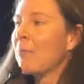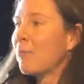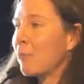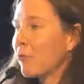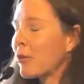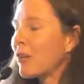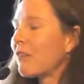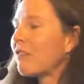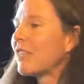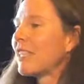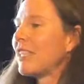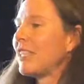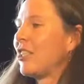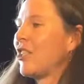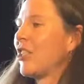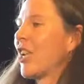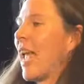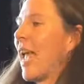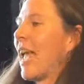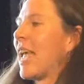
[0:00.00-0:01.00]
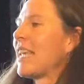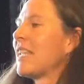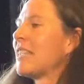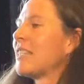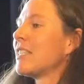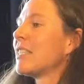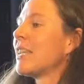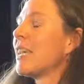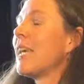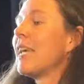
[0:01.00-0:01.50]
privilege
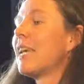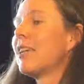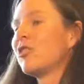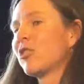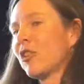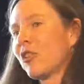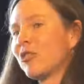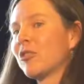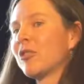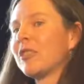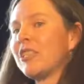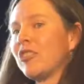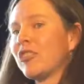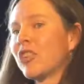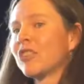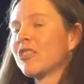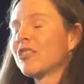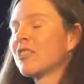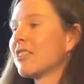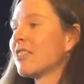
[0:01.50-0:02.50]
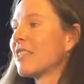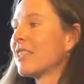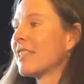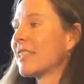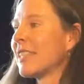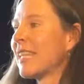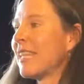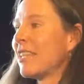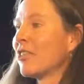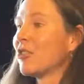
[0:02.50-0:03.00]
and social
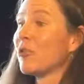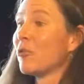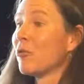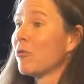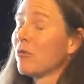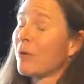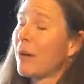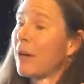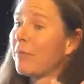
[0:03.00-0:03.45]
injustices into